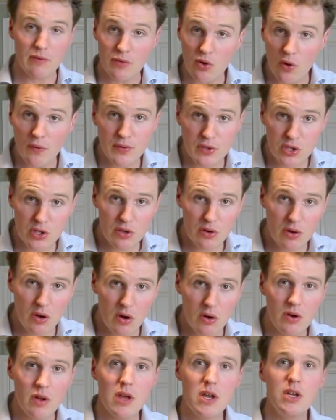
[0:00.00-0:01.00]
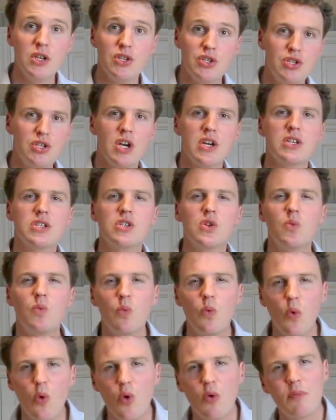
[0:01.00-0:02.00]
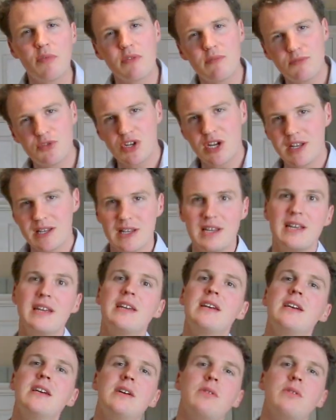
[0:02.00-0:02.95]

Not for too long, just to warm them gently,